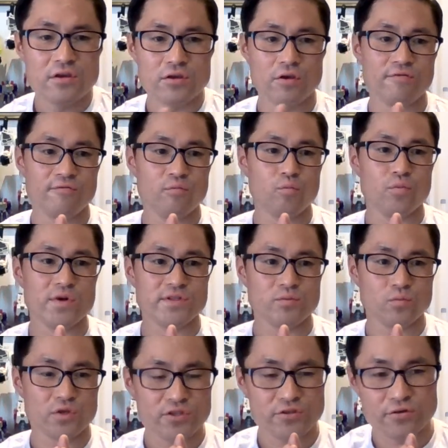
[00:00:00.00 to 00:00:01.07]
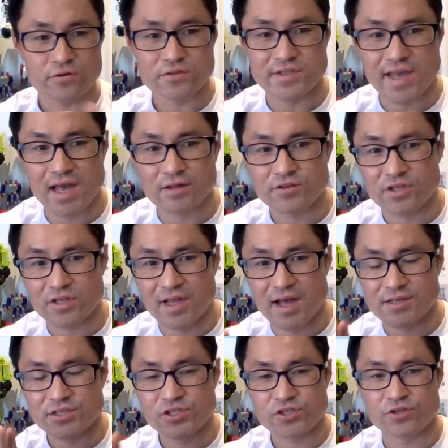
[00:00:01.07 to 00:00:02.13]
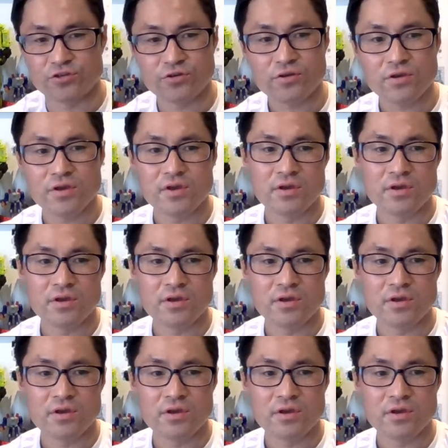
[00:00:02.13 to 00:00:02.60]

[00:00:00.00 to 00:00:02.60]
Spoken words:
You've whittled it down to the last 2,